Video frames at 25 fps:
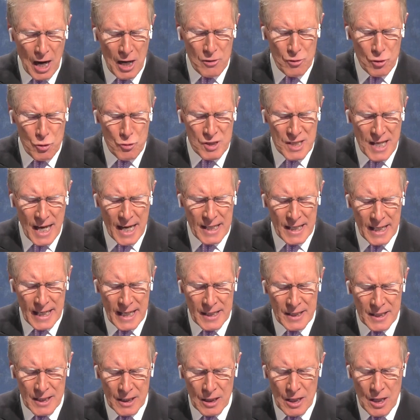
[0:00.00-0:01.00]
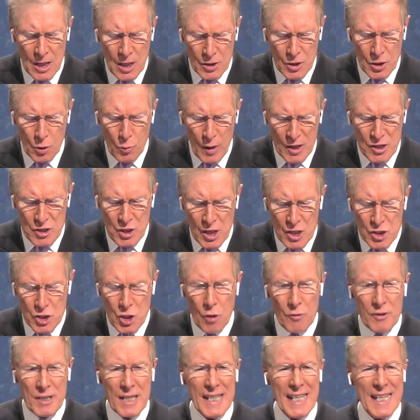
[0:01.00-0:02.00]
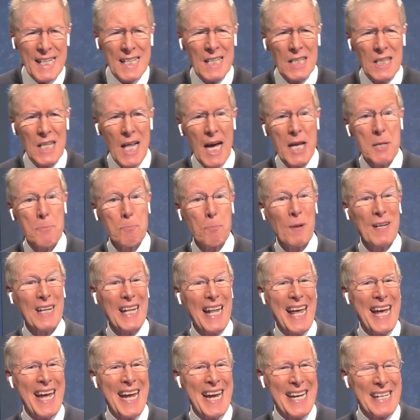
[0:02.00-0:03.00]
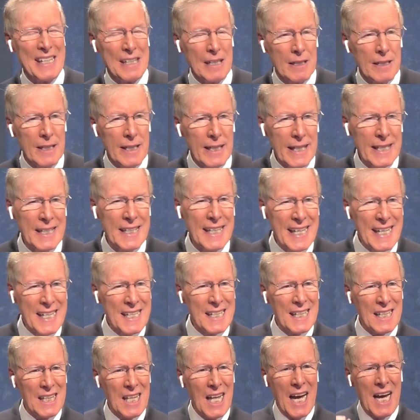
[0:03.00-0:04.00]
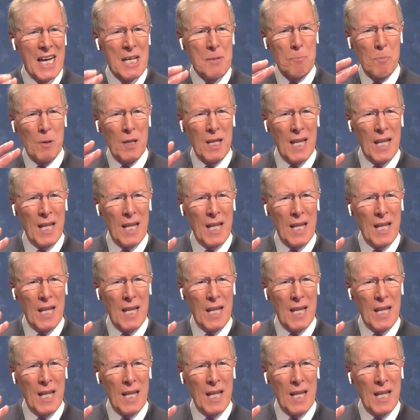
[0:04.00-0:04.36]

I use that in the, the question. It's called an inclined plane. An inclined